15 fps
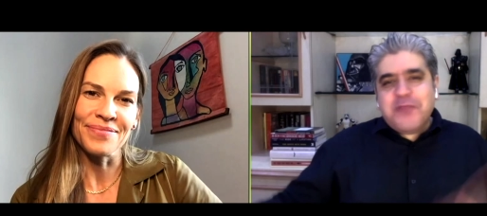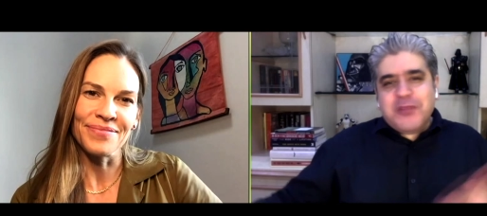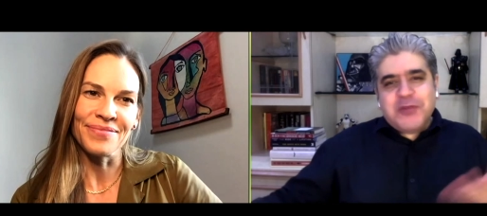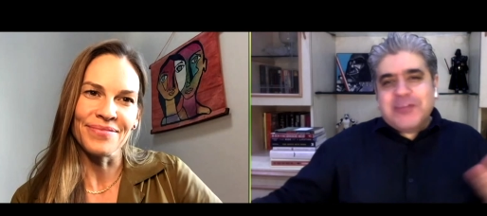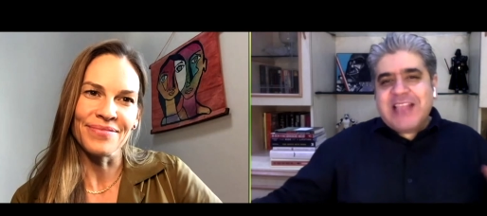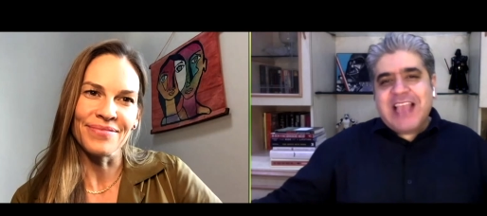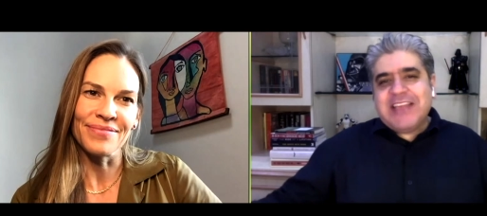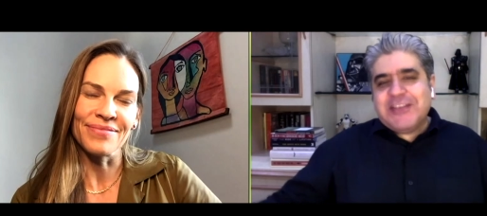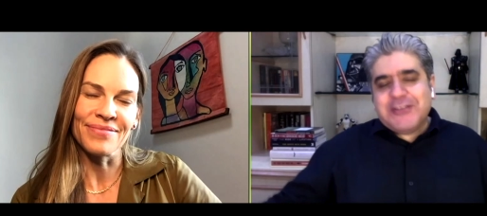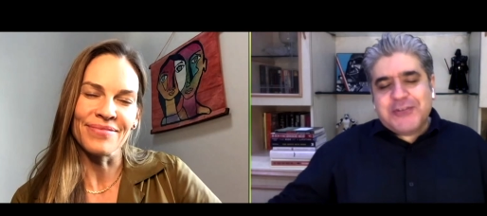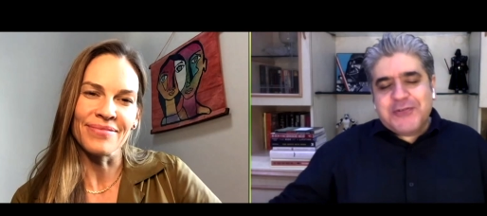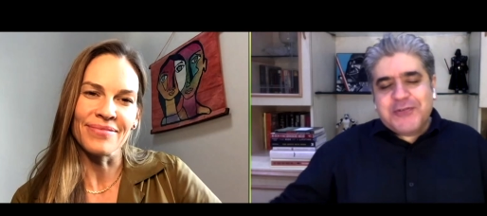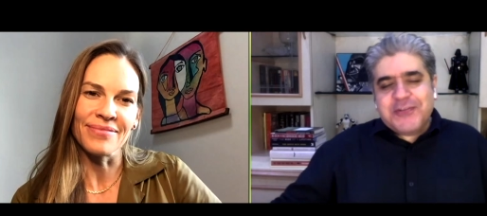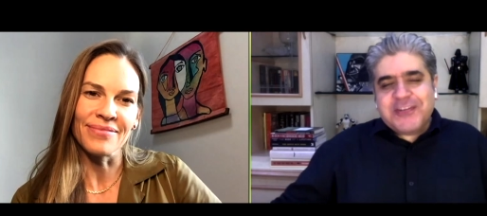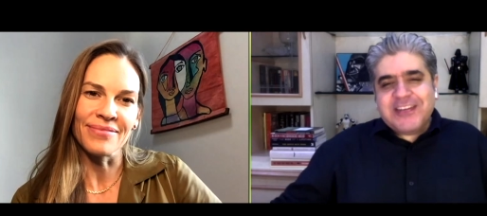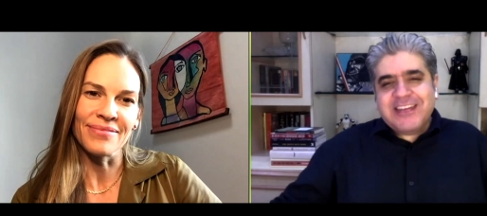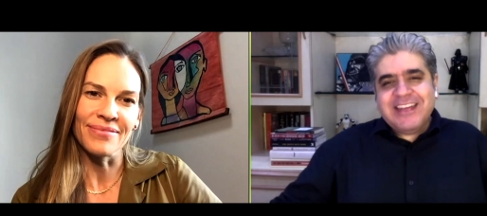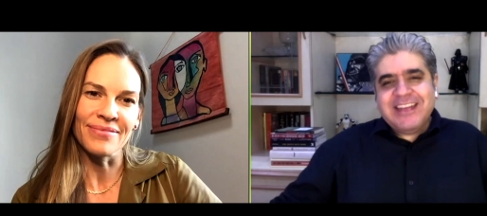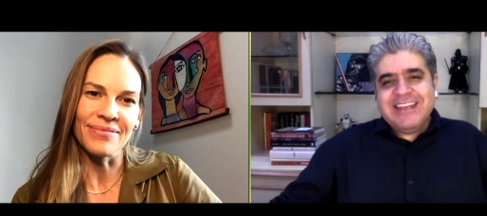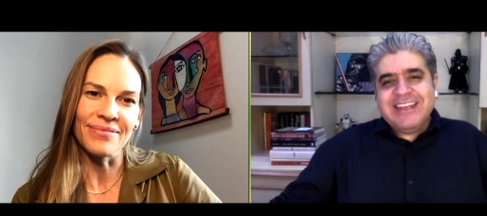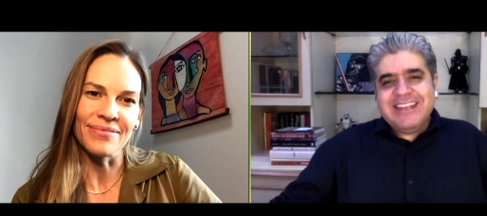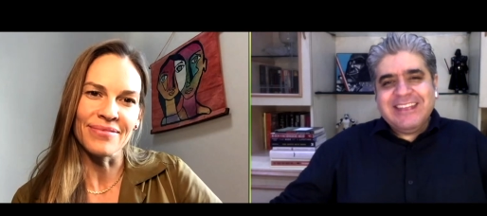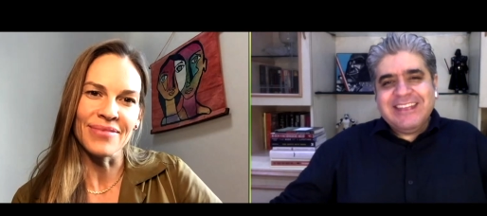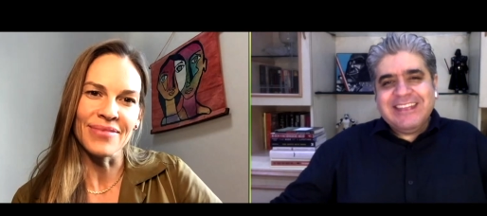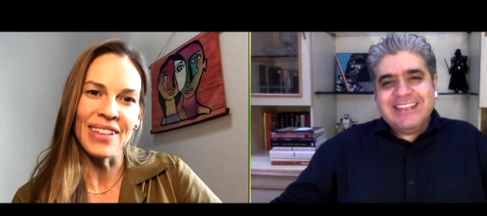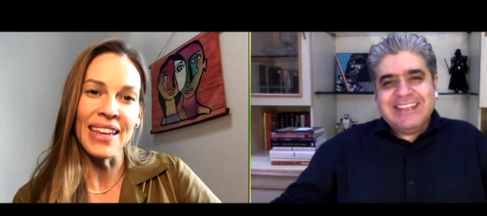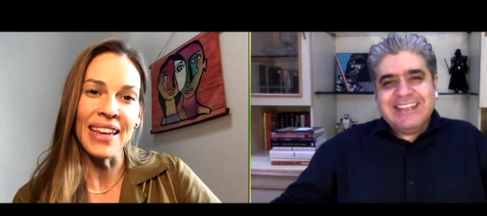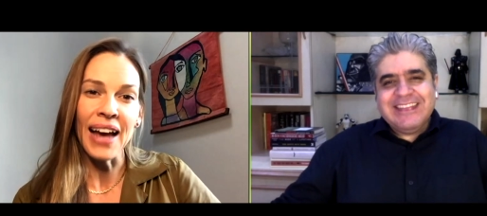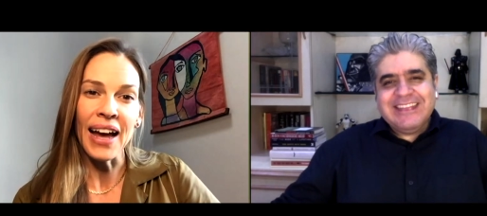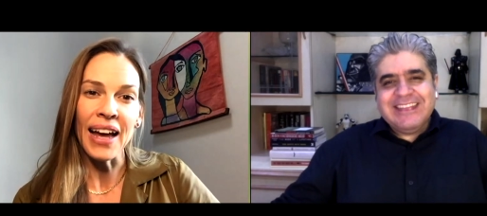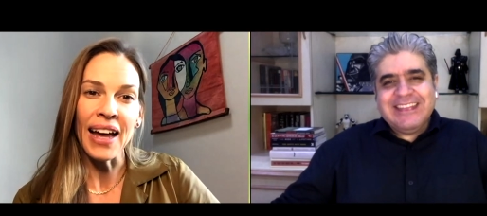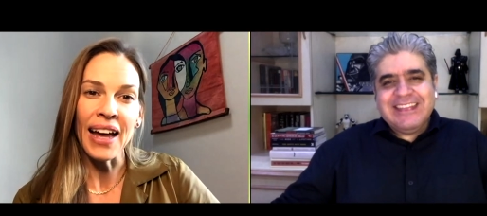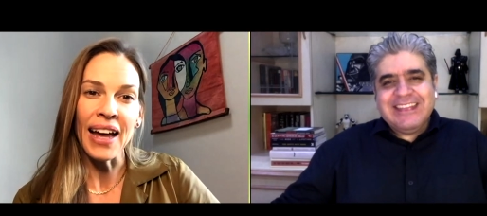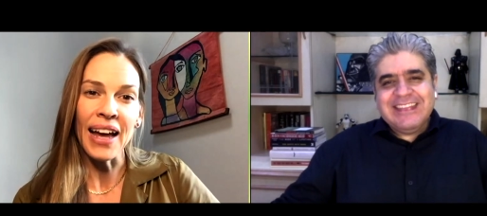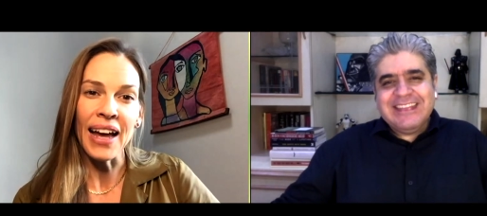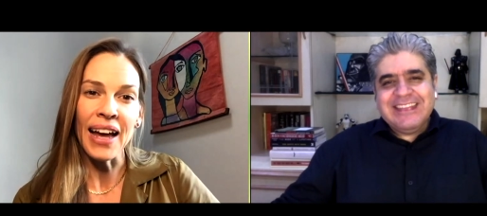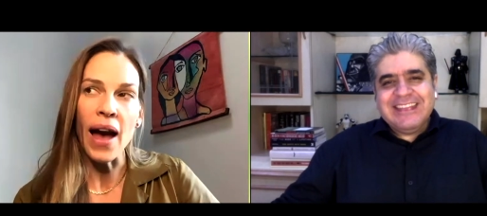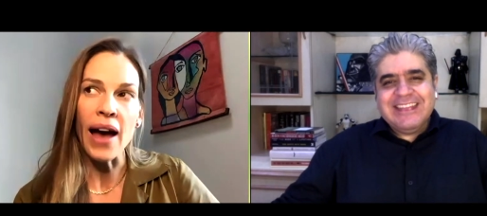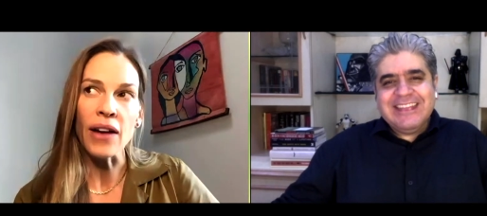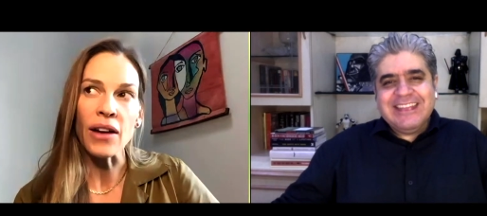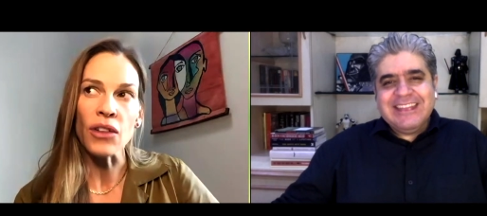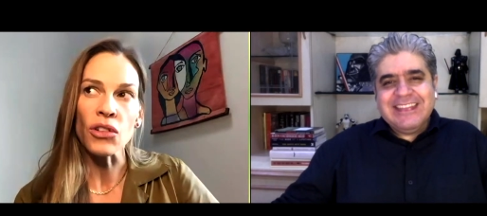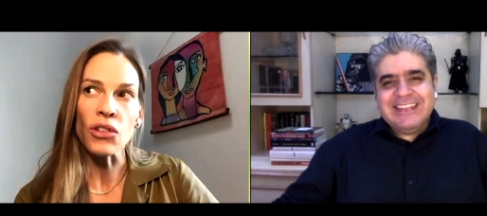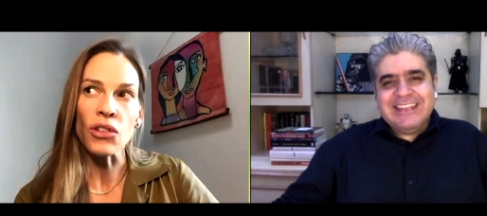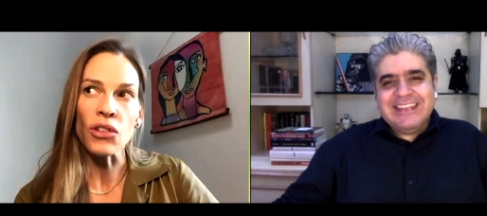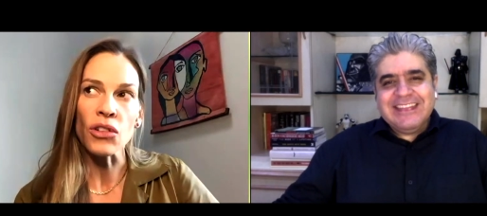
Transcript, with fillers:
Speaker 1: was it like to shoot?
Speaker 2: Yeah, you know, actually,